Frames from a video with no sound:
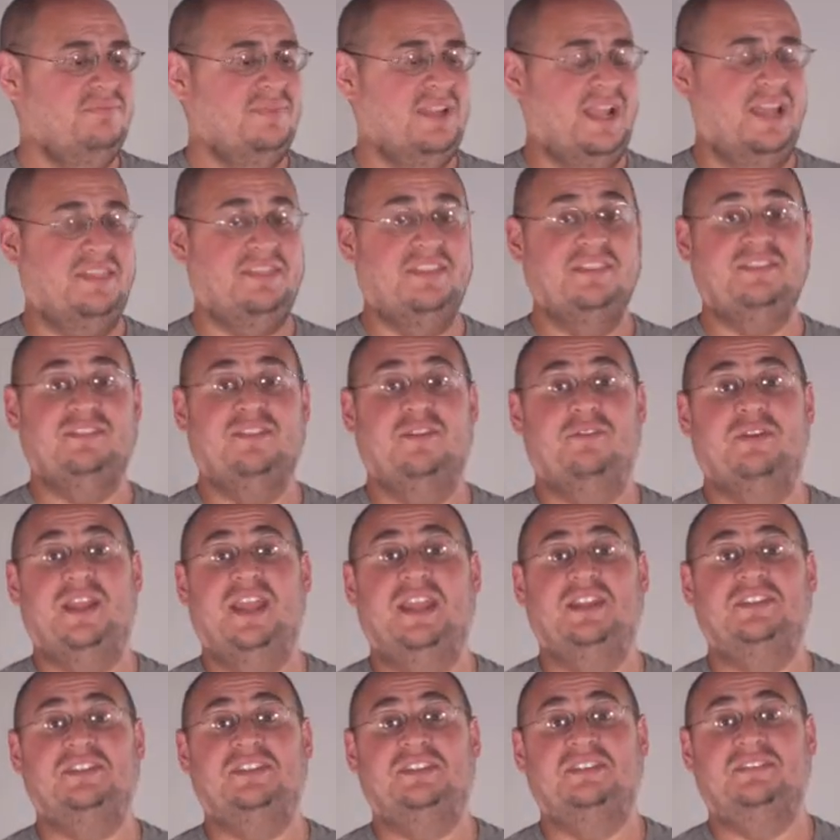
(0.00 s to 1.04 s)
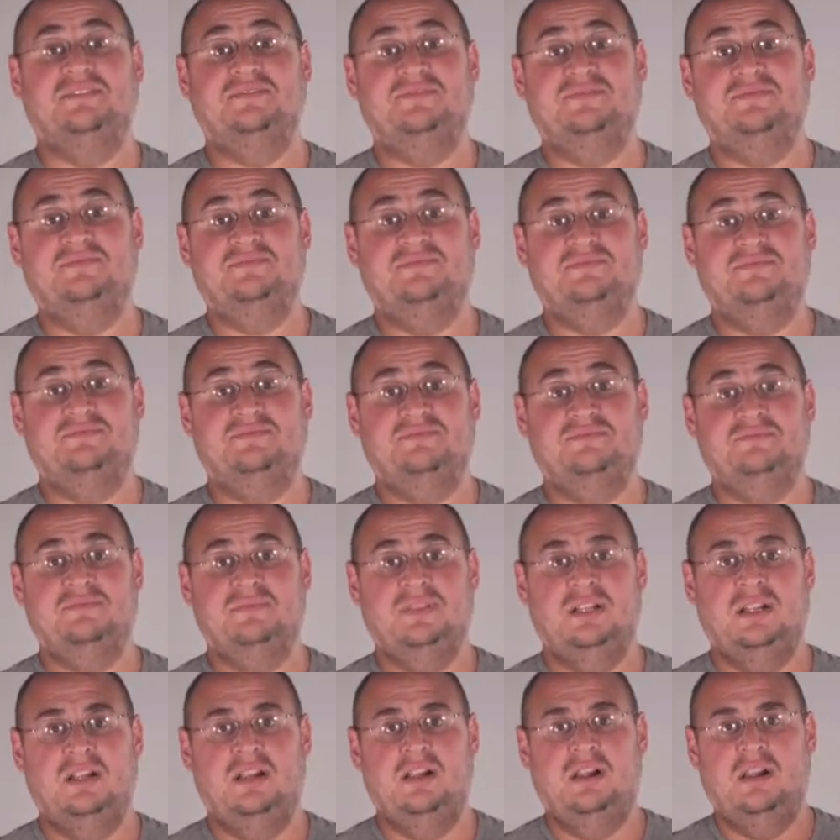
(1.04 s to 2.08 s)
at this location.
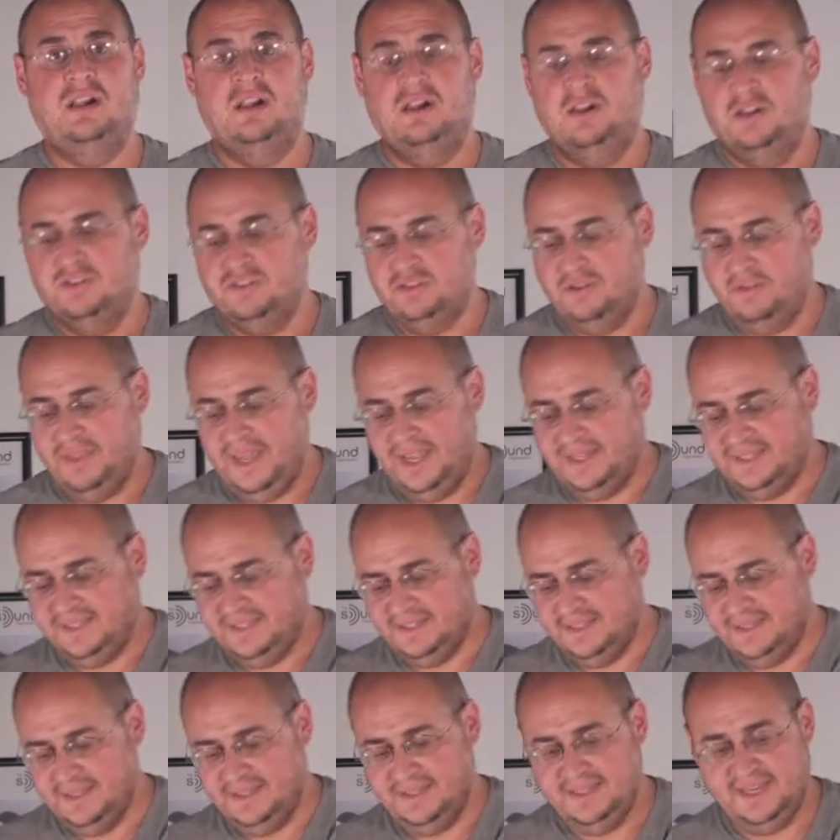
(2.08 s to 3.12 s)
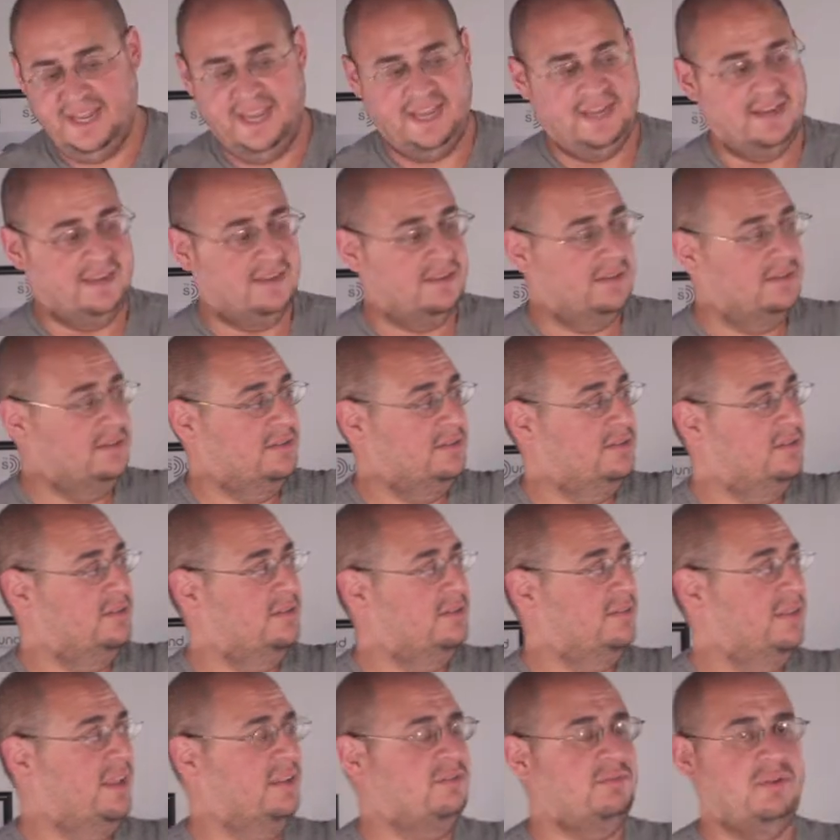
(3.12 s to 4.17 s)
So that's data.
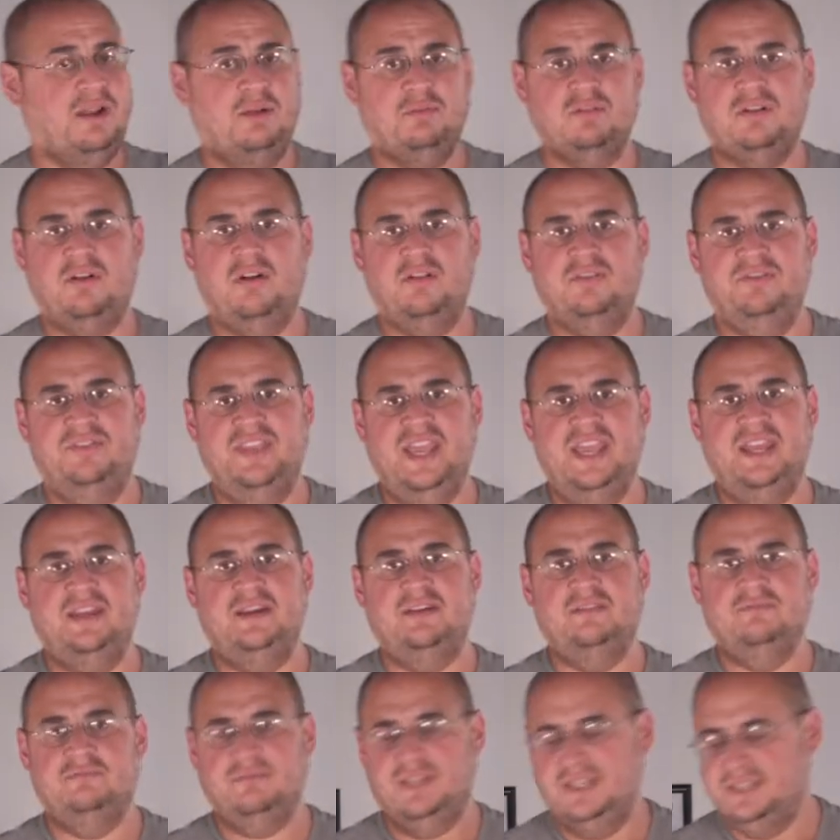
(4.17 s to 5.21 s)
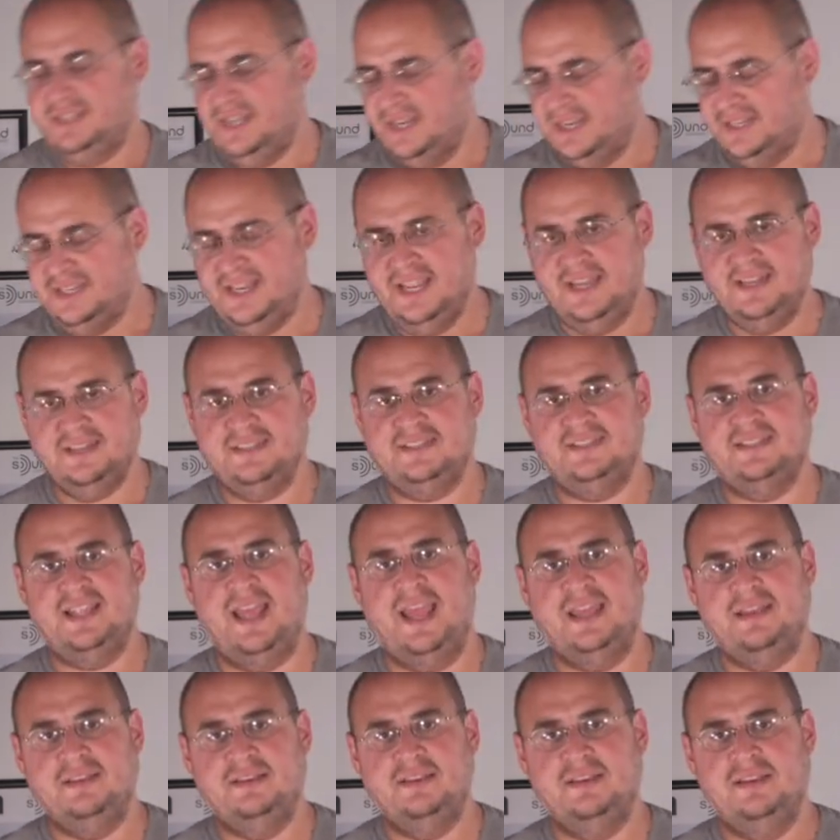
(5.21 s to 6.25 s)
That's what I would call data. That's like a data
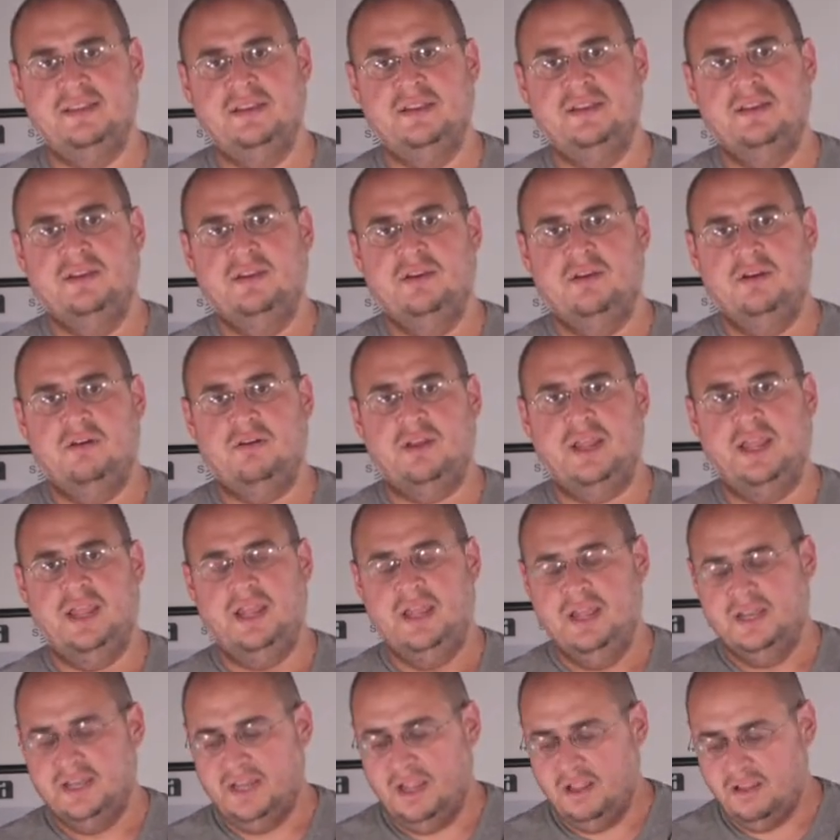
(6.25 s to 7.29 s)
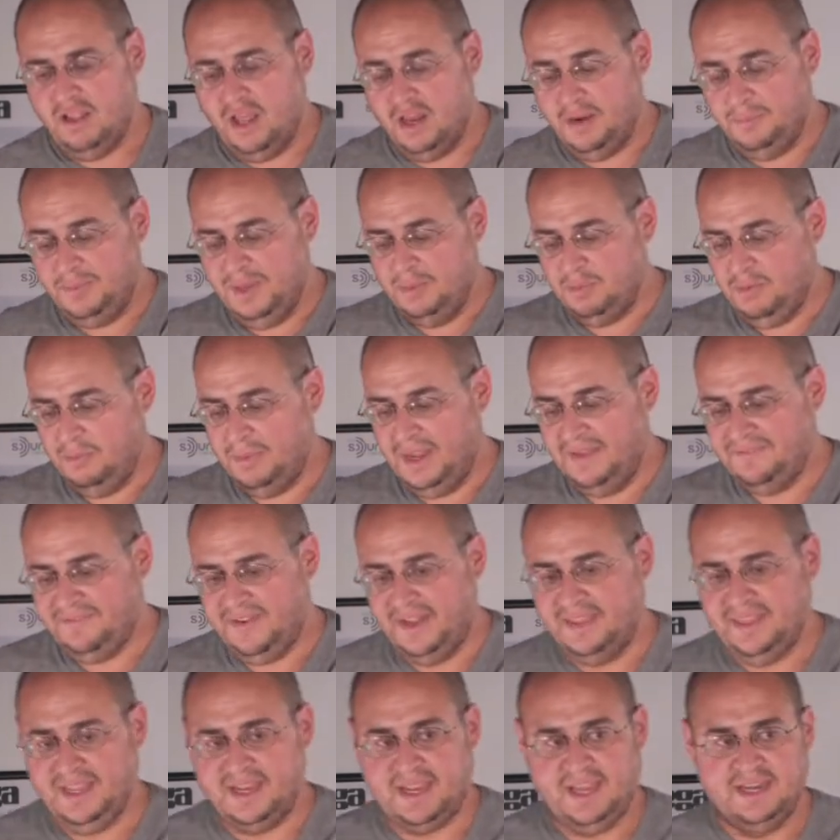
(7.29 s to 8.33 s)
set, okay? Now, a lot of people might
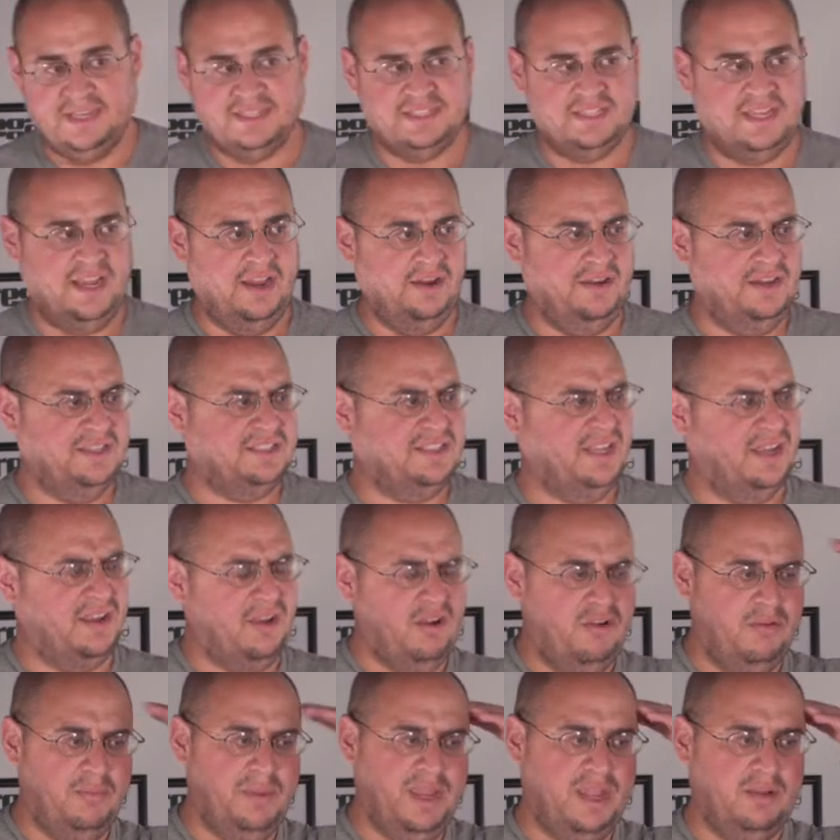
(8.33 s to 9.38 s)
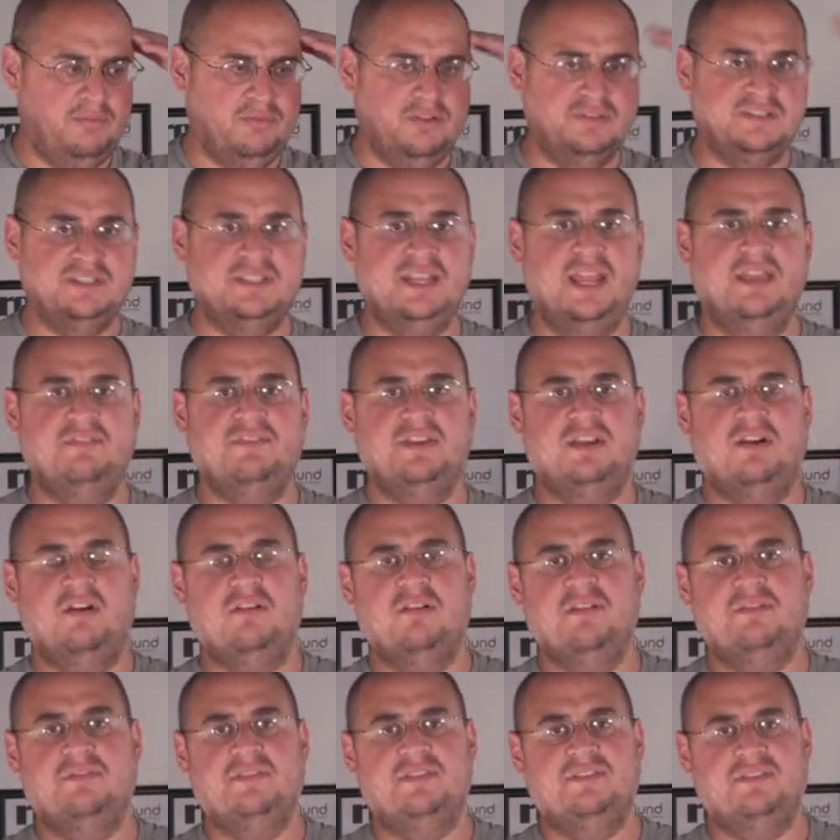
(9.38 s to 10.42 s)
find that kind of scary. It's like, oh man, we're saving
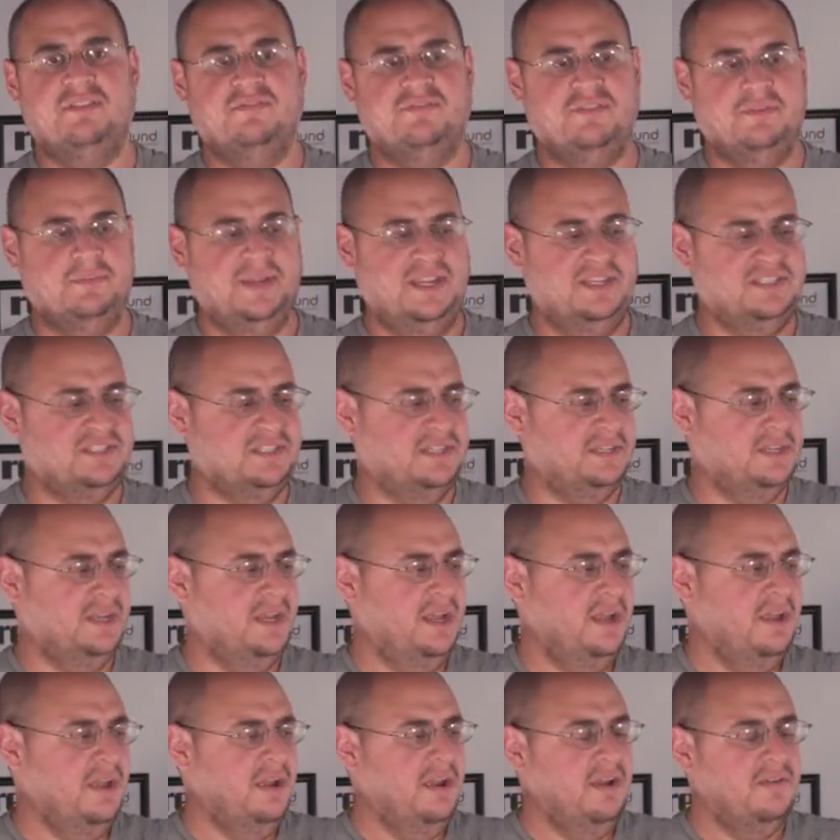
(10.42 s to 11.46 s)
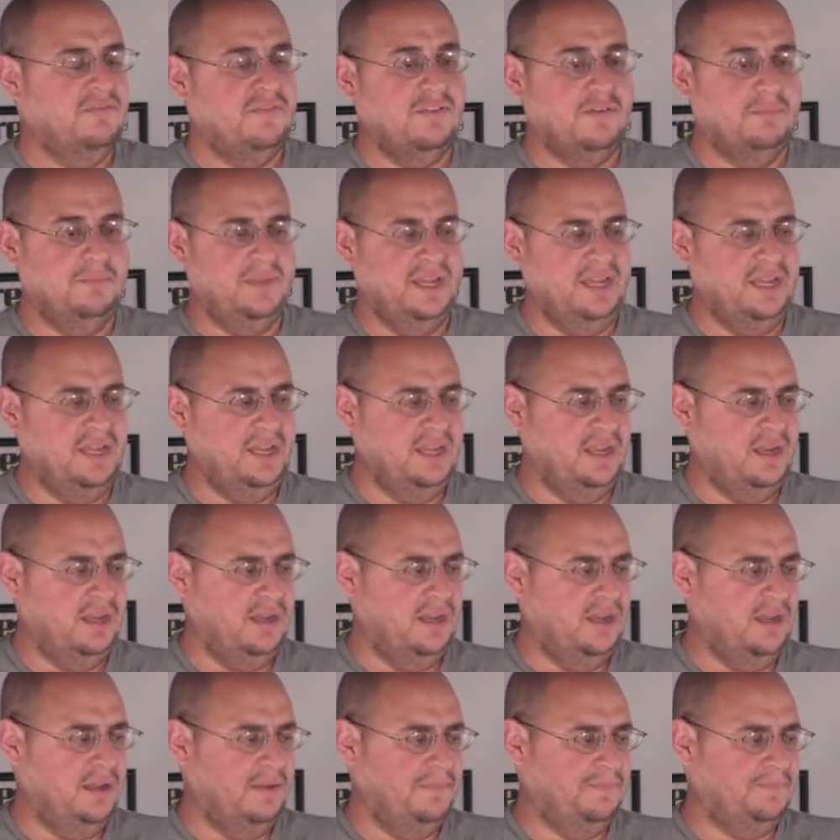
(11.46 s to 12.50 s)
all of this information. For me,
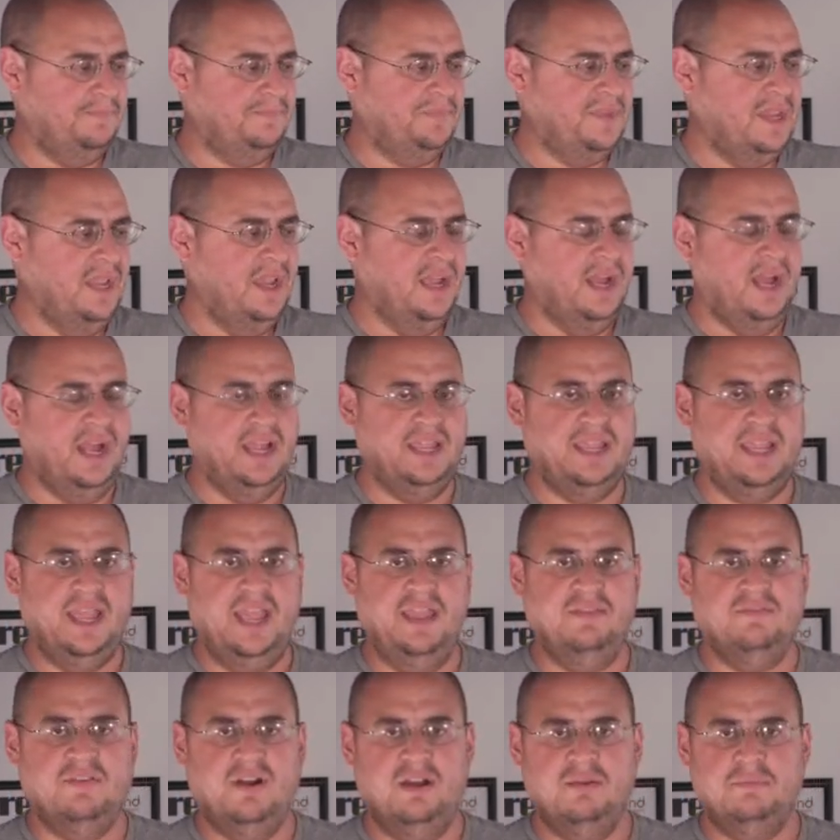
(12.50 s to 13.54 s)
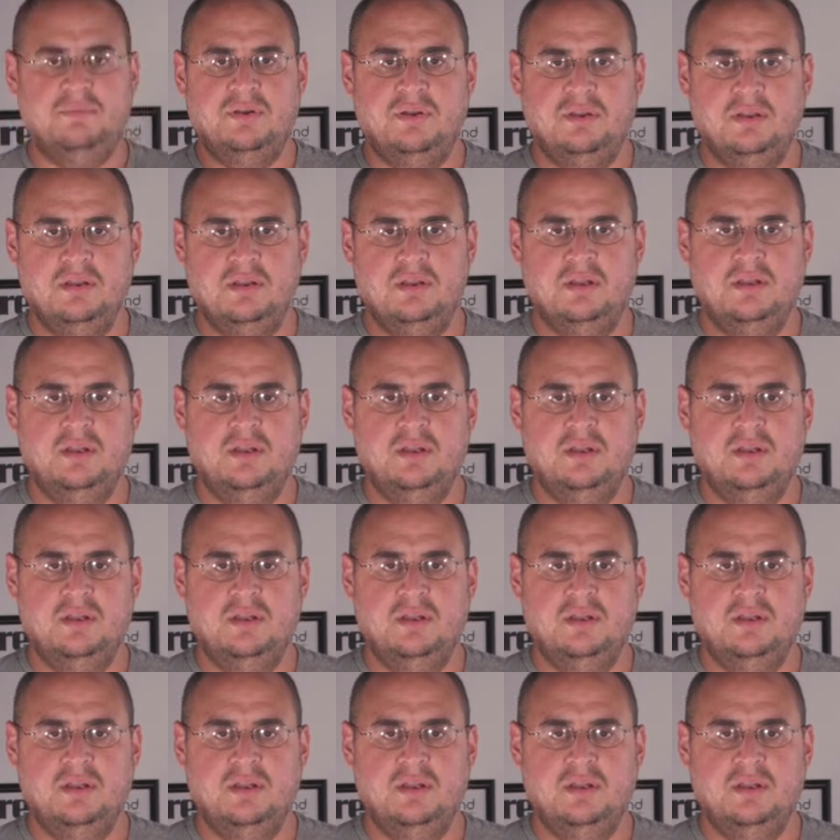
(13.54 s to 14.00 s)
I gave up